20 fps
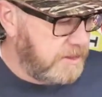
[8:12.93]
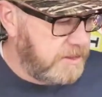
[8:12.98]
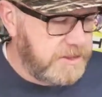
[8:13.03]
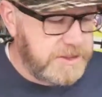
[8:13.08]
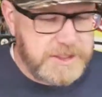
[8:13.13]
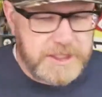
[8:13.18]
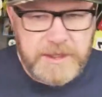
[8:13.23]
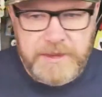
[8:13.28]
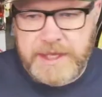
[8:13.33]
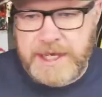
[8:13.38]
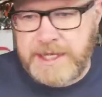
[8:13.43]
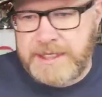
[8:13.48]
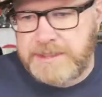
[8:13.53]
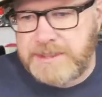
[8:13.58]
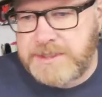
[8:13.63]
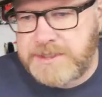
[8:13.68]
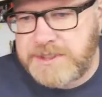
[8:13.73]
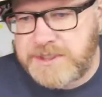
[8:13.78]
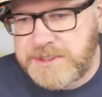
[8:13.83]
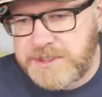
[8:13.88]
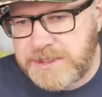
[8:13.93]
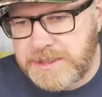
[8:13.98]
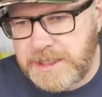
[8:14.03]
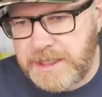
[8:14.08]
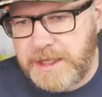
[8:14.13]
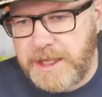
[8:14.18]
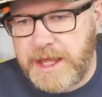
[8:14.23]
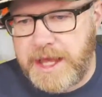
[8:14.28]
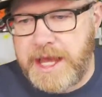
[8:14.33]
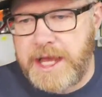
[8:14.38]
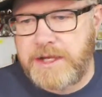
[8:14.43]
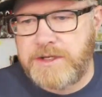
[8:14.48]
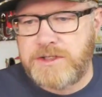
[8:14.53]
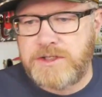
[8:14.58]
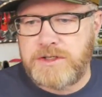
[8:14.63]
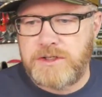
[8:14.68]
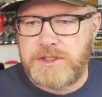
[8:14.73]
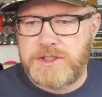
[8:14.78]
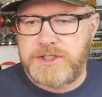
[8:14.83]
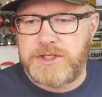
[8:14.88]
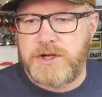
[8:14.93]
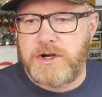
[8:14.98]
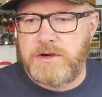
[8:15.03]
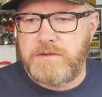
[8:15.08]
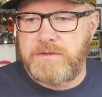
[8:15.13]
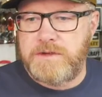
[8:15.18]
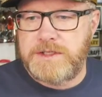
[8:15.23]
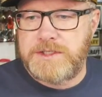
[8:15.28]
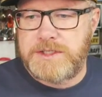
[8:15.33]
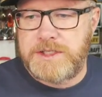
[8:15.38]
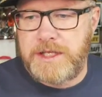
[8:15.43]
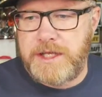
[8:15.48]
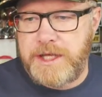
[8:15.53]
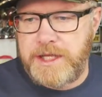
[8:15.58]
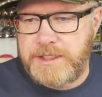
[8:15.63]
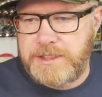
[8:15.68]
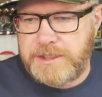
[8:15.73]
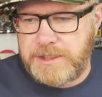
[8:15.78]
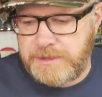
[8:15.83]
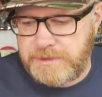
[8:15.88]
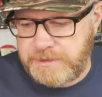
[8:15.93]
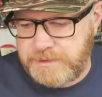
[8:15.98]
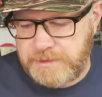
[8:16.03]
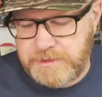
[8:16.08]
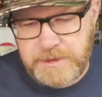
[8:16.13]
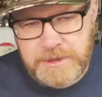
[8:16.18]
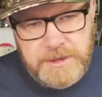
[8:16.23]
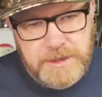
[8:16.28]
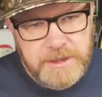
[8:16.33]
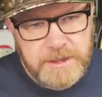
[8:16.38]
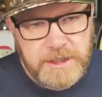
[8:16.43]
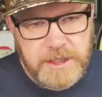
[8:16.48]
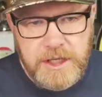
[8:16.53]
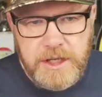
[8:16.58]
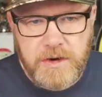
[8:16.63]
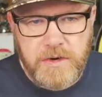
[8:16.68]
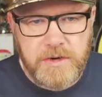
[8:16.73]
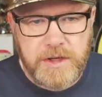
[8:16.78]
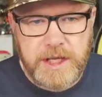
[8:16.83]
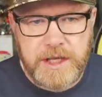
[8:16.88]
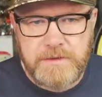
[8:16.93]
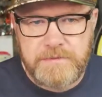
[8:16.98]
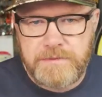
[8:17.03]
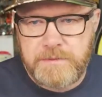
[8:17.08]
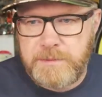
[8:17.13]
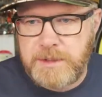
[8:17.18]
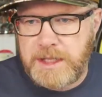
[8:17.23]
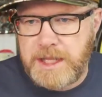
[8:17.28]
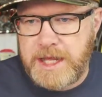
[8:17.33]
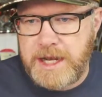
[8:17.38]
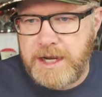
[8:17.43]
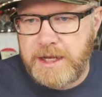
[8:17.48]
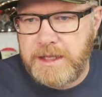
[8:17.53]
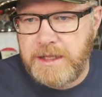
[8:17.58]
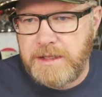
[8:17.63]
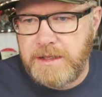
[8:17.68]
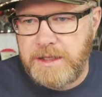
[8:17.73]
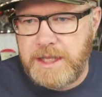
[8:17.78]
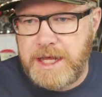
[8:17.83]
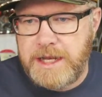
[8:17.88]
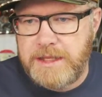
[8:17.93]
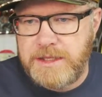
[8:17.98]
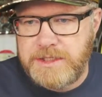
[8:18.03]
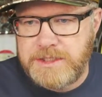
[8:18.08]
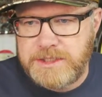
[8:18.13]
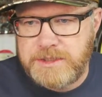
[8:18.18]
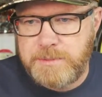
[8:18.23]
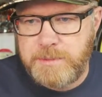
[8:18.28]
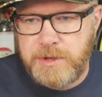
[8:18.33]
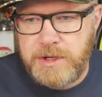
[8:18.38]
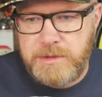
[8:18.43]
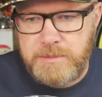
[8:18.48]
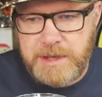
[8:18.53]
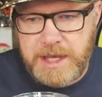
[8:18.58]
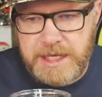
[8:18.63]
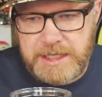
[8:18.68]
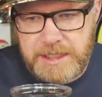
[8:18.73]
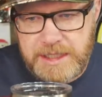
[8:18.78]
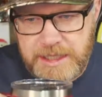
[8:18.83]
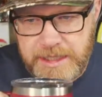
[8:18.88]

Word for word: So that's extra service that you don't get from a lot of a lot of these pre-made